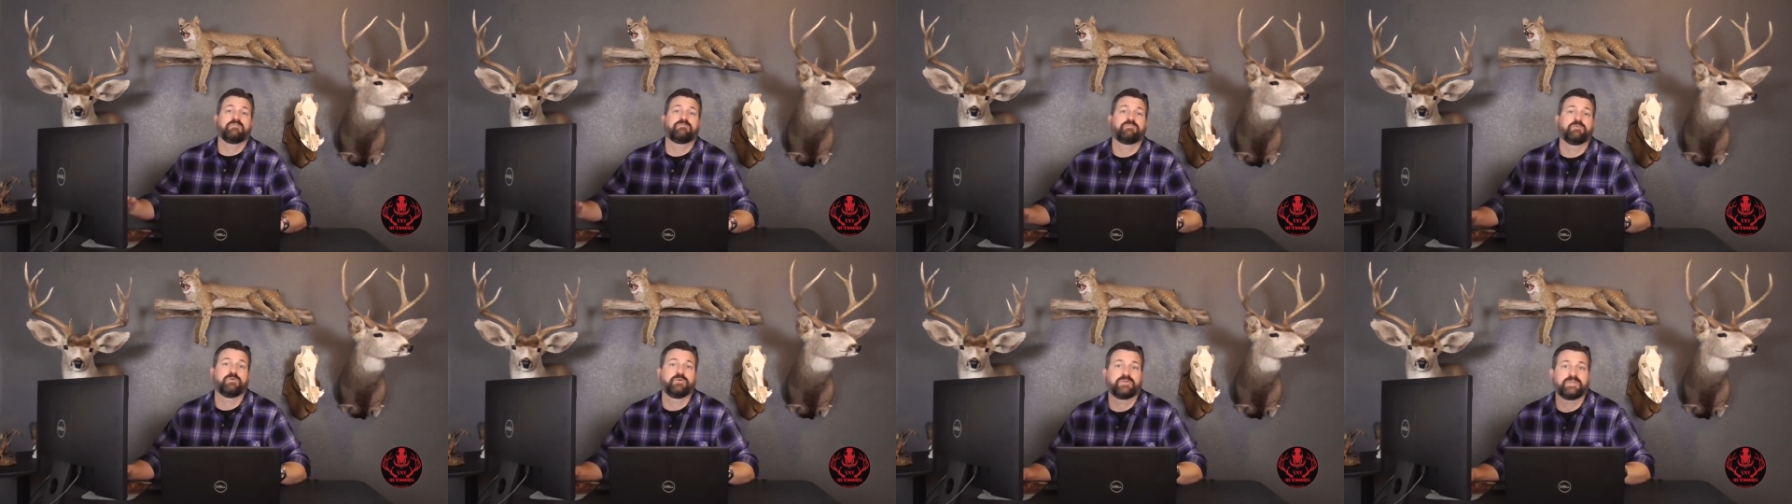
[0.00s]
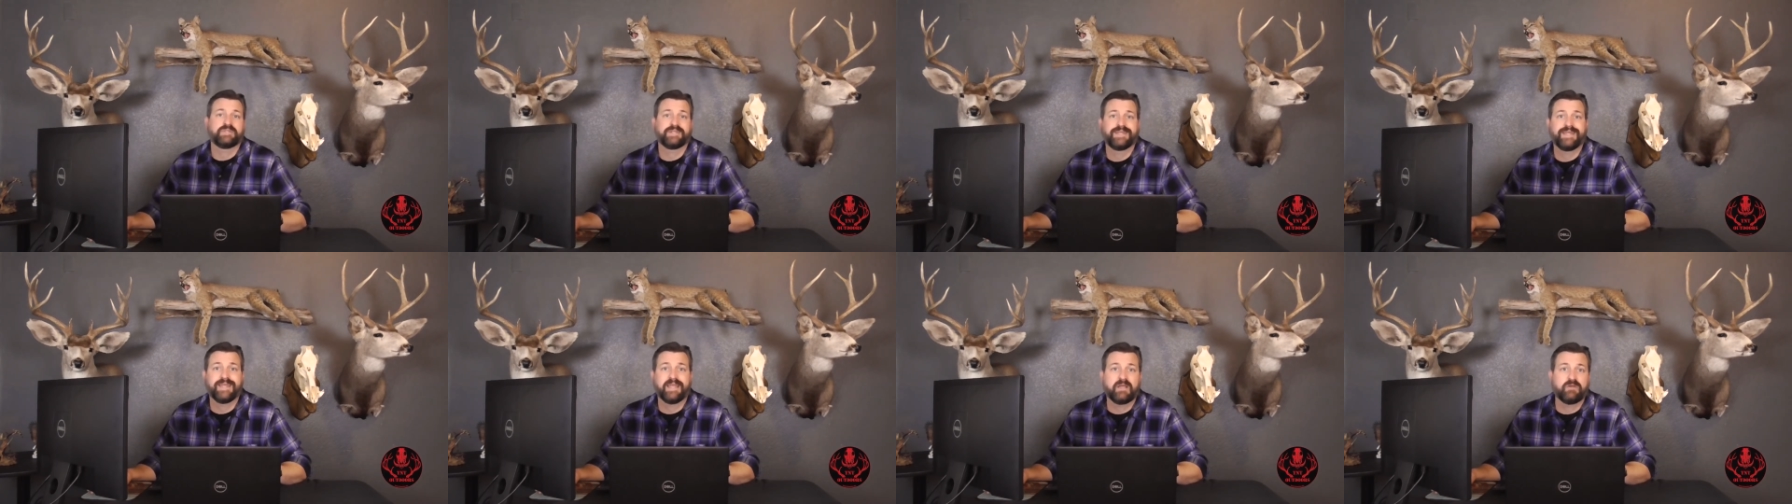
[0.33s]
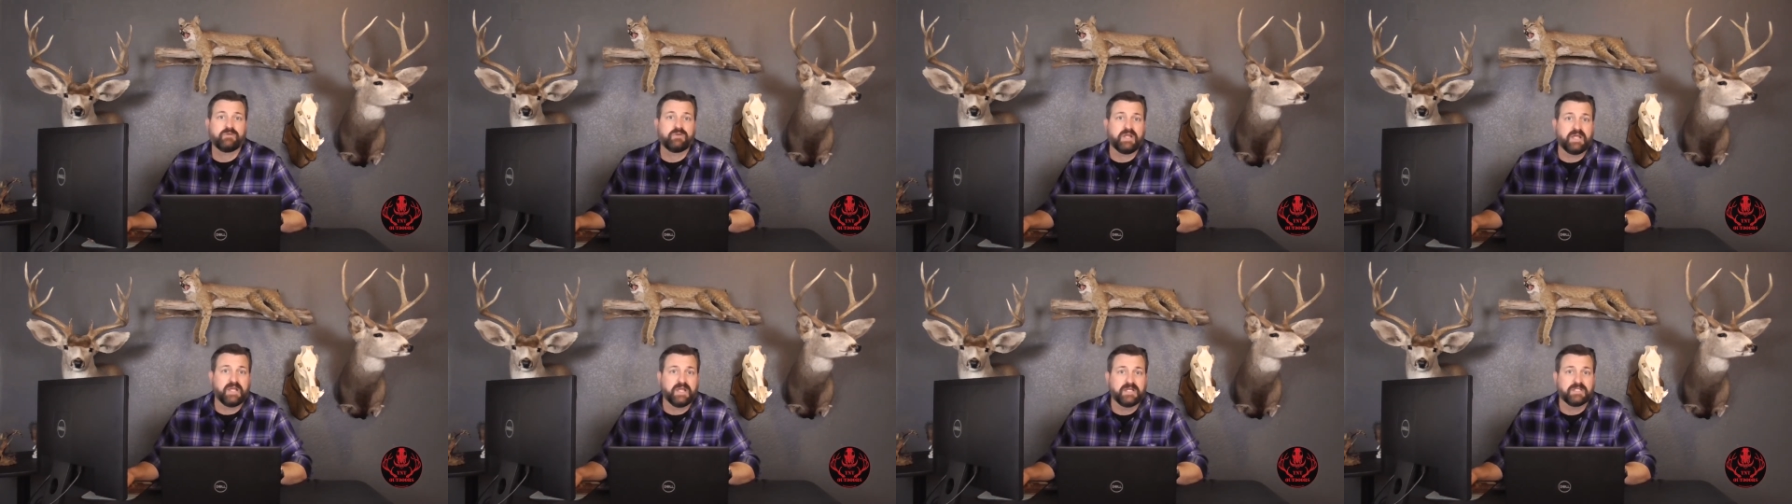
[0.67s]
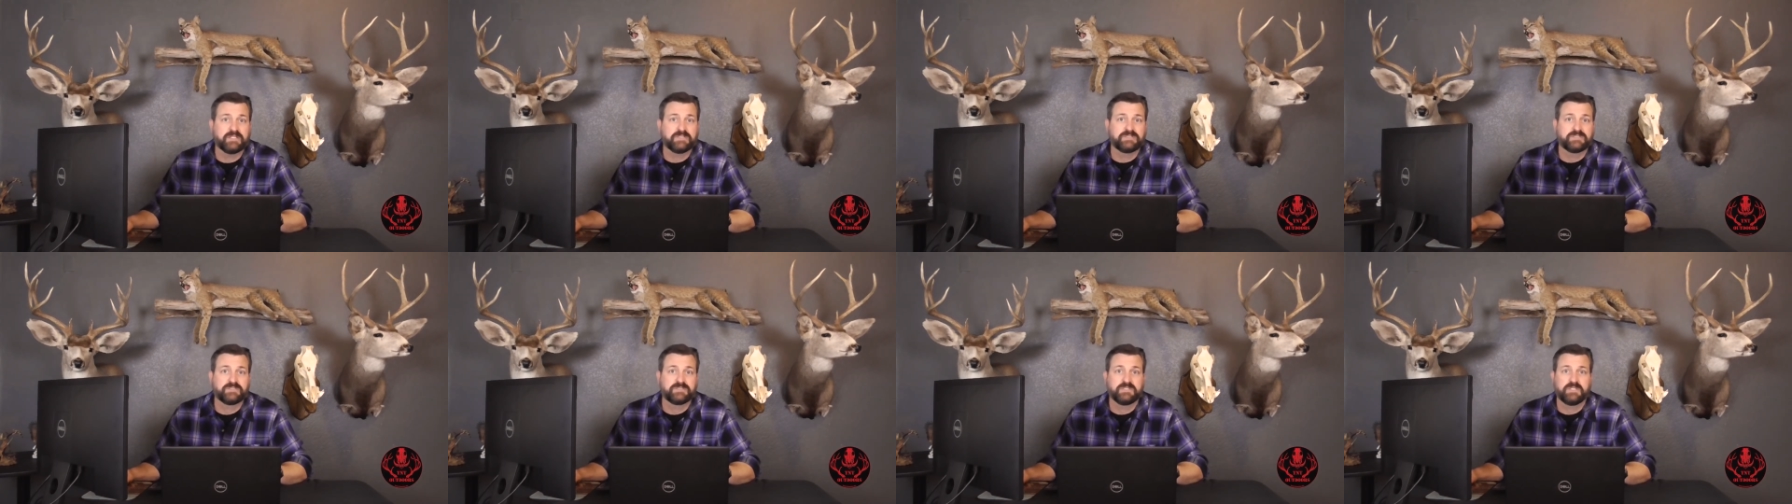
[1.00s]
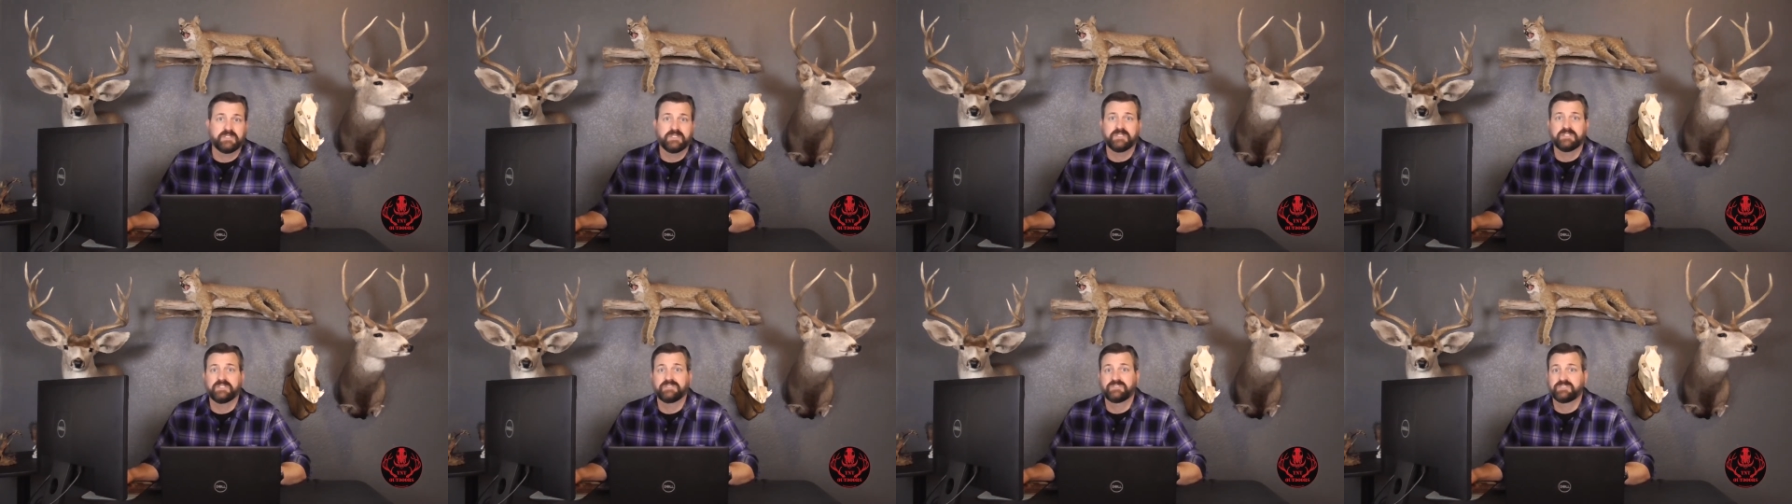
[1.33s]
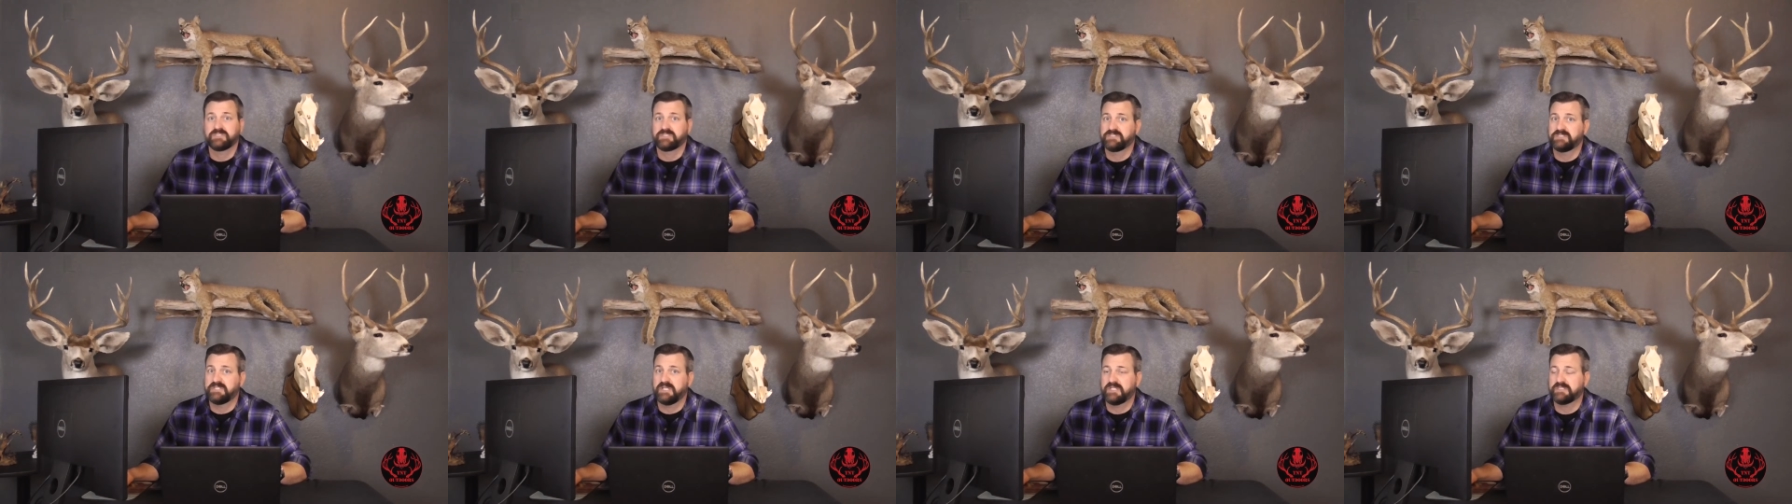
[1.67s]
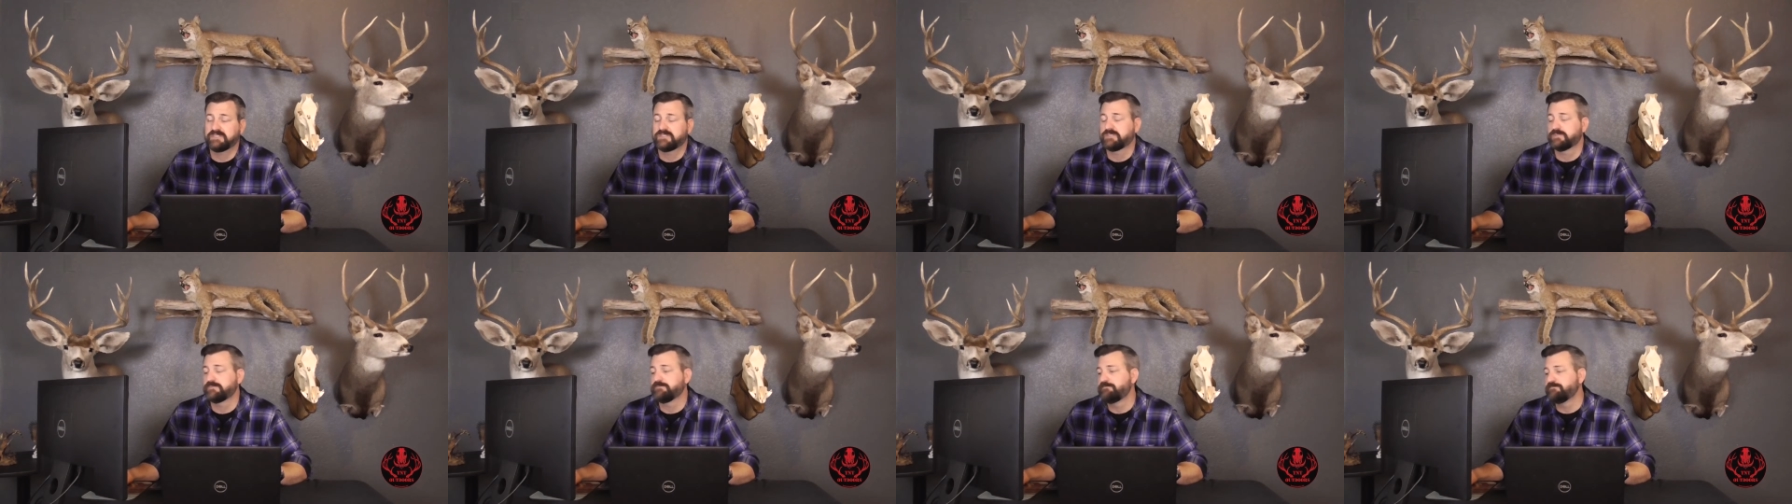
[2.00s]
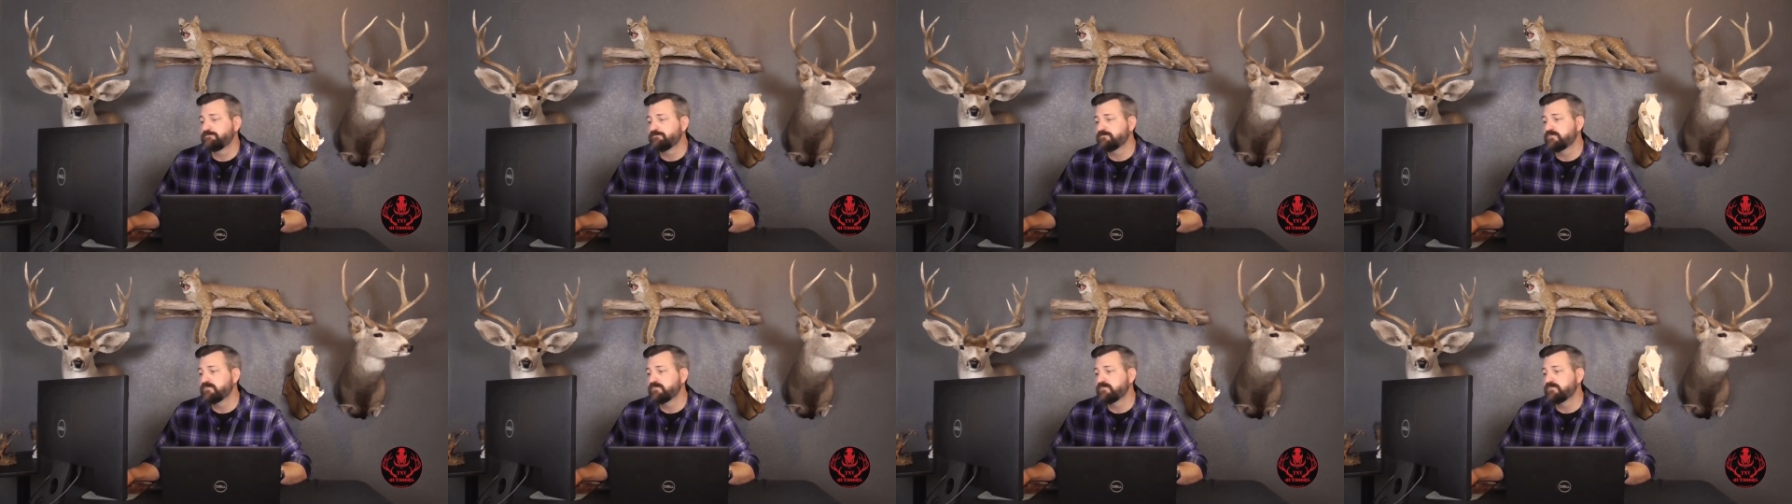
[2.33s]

for it to count as a success,